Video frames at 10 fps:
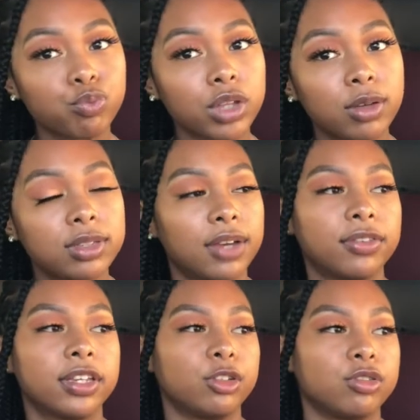it was
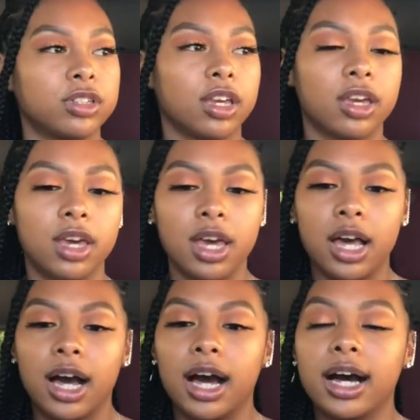definitely interesting.
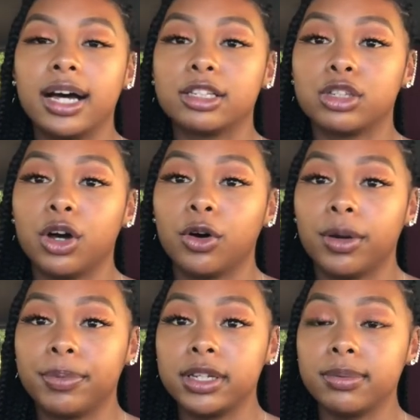So
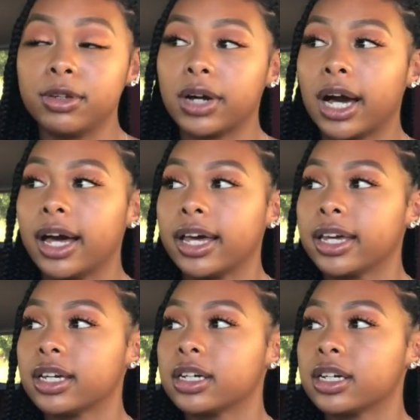
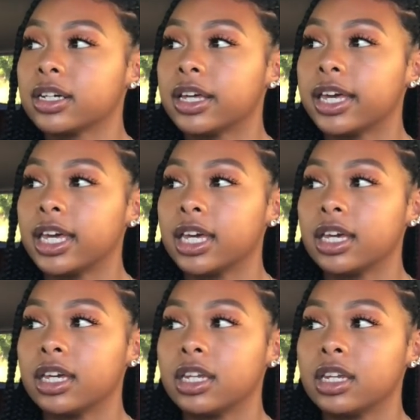PWI
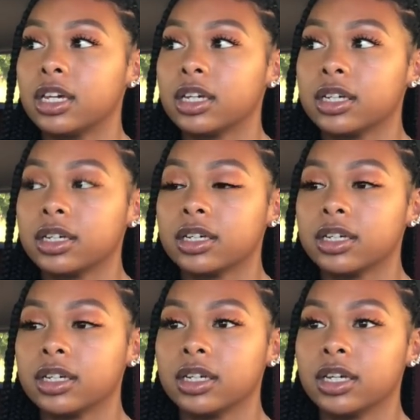in
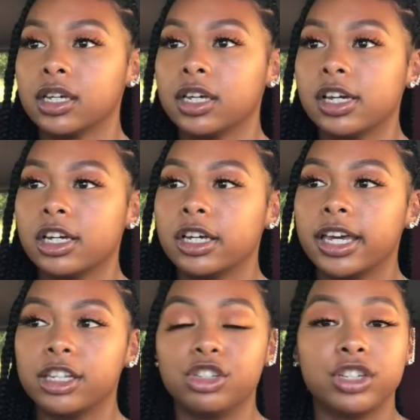
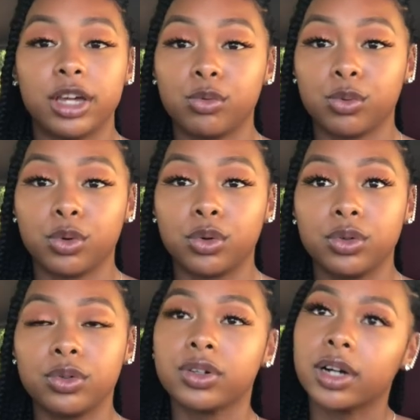
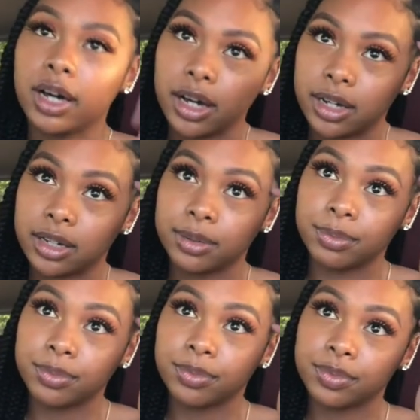general,
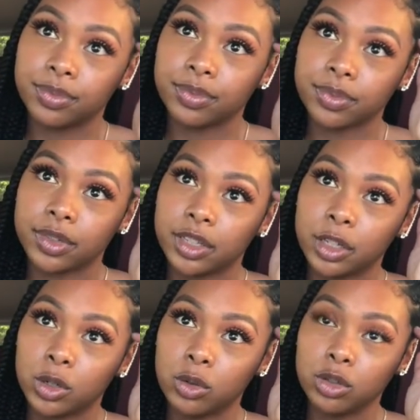the
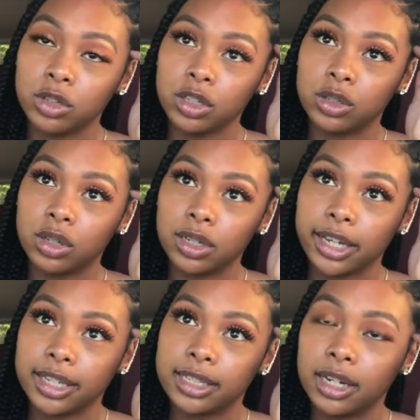culture is, like
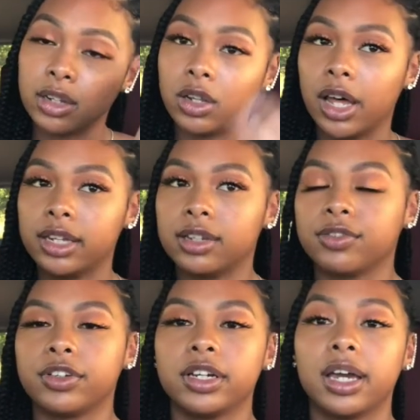I said, a lot
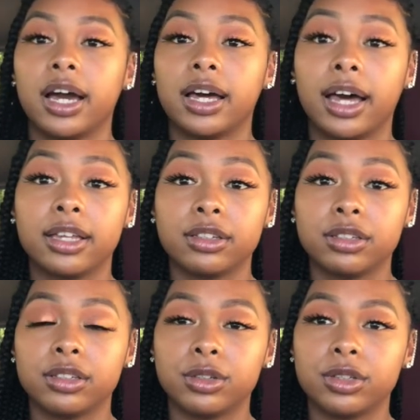different. At
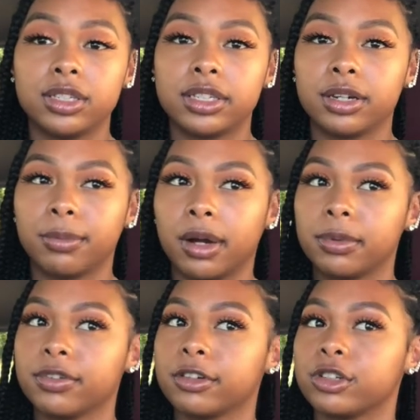UC Santa
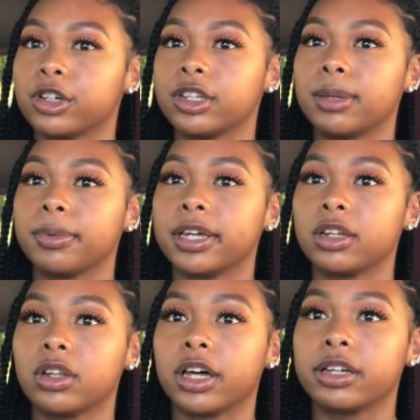Barbara for sure, they played a
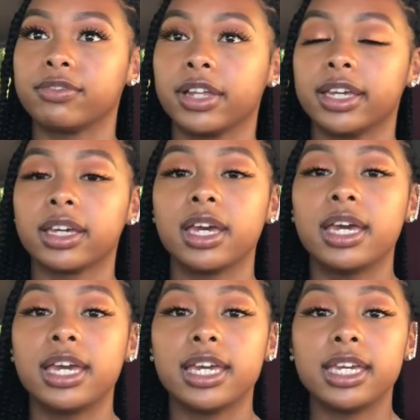lot of like
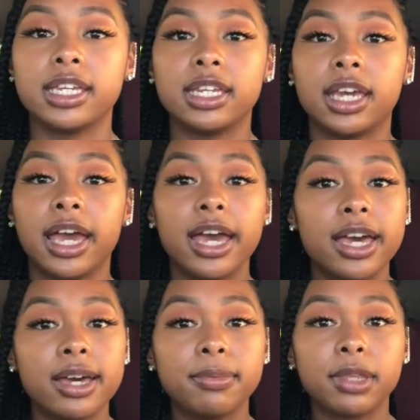
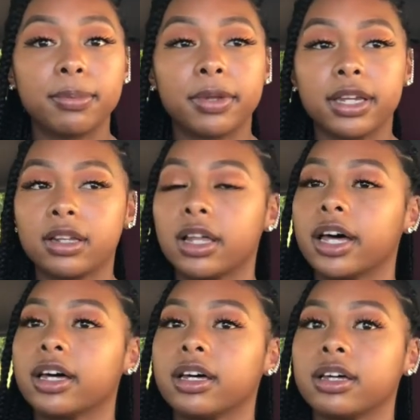EDM, they played a
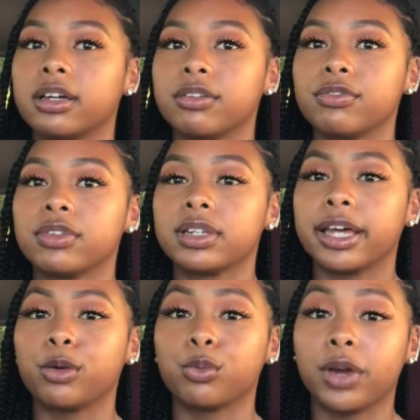lot of
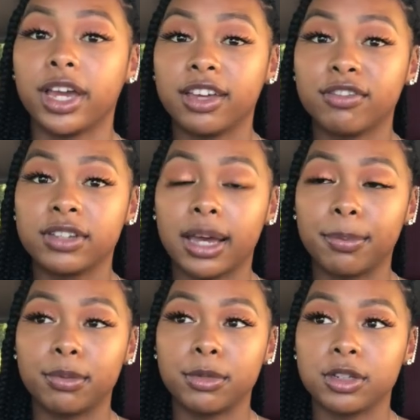like rave type
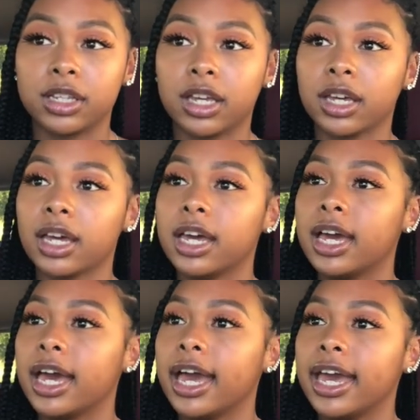of music,
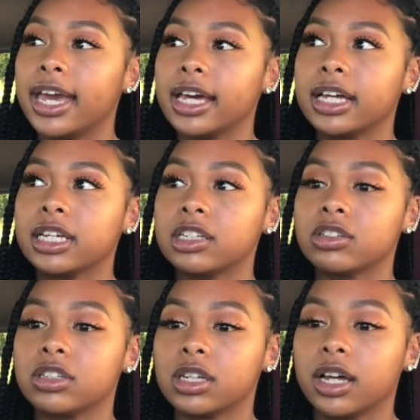
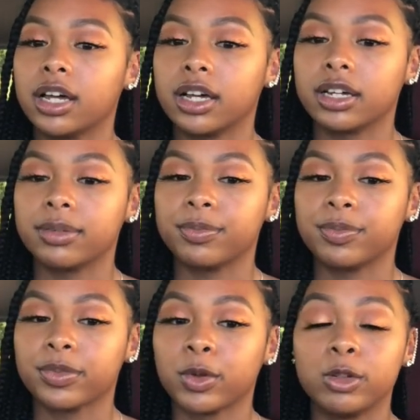and
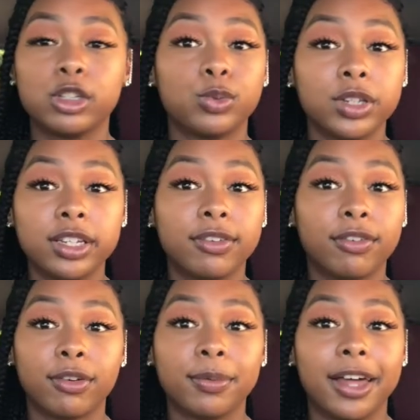which is really different
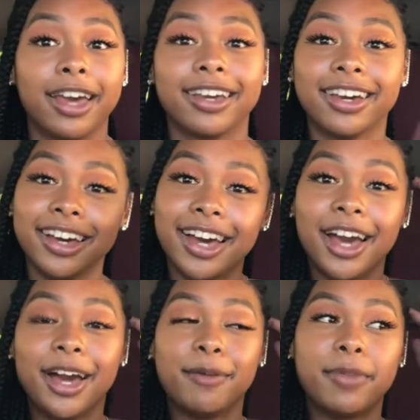from like
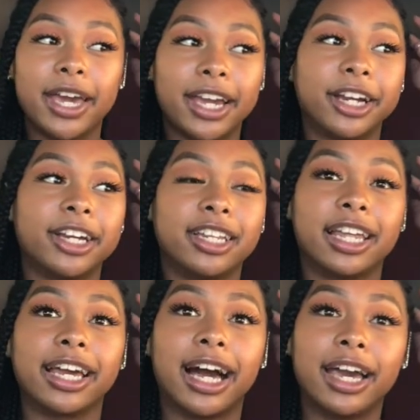Bay Area
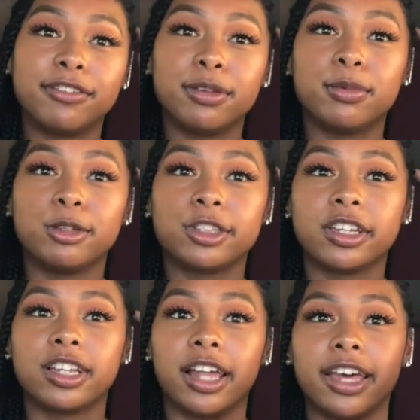like hyphy
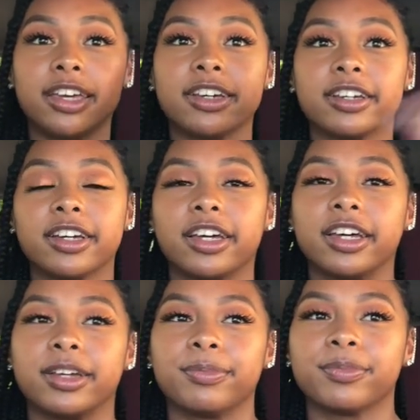music, like
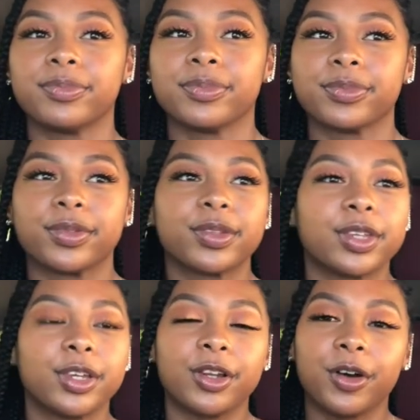
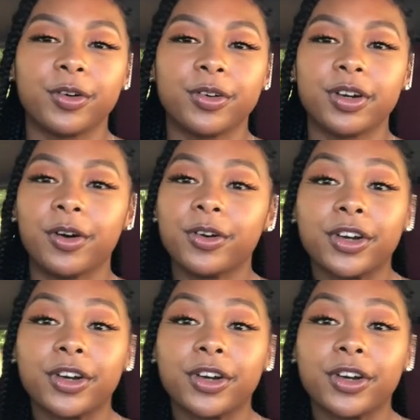you know, going